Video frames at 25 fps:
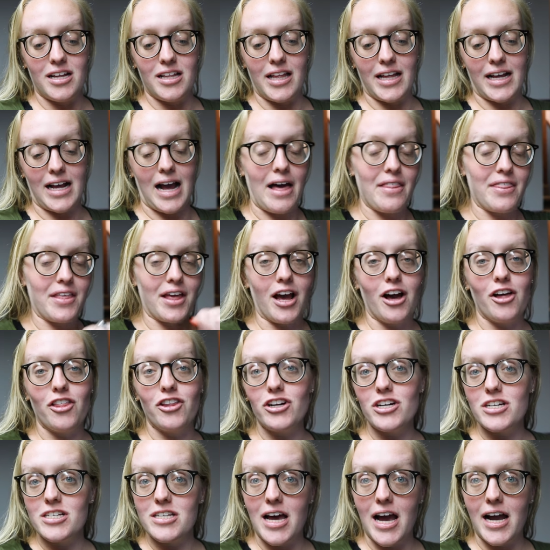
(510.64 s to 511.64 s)
like on the
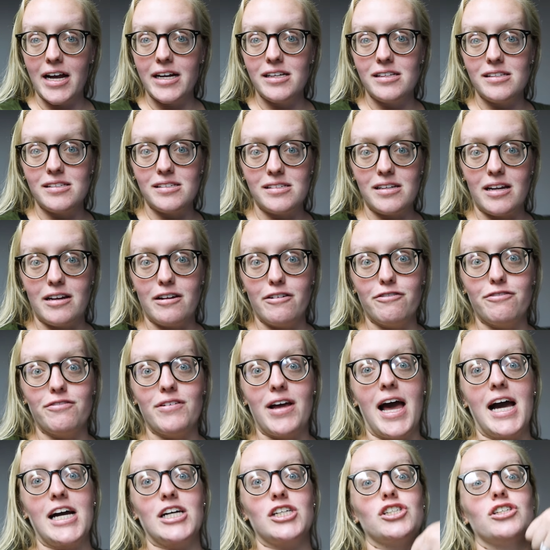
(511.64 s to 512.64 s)
other side instead
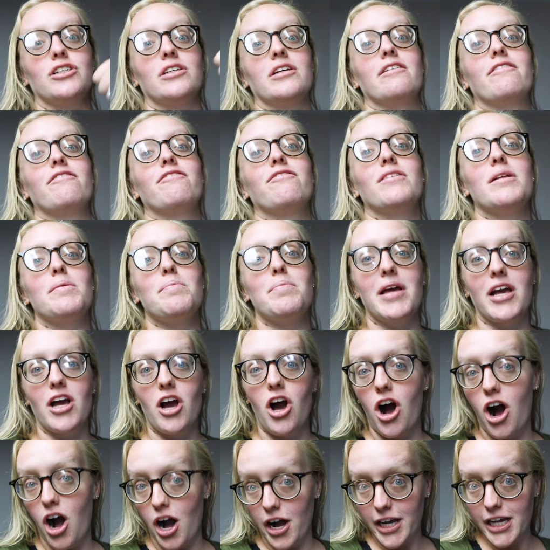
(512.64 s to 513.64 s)
of actually
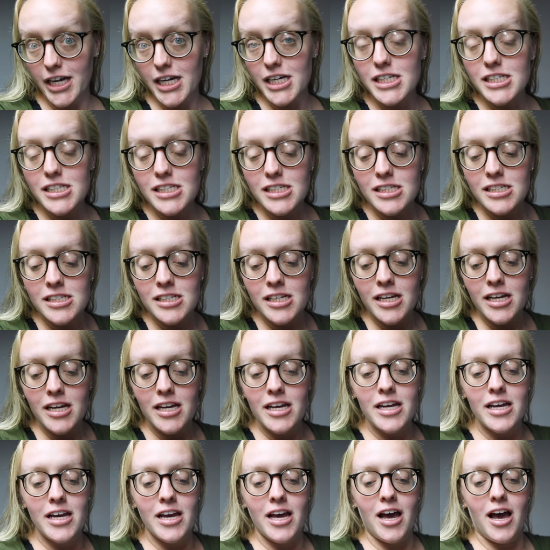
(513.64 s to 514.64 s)
flipping August.
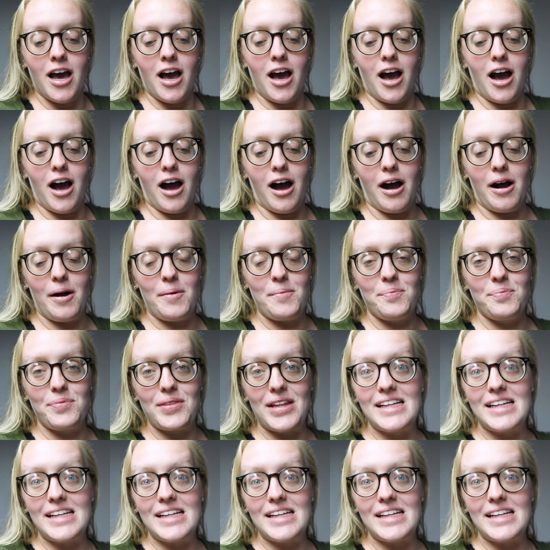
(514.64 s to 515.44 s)
Um,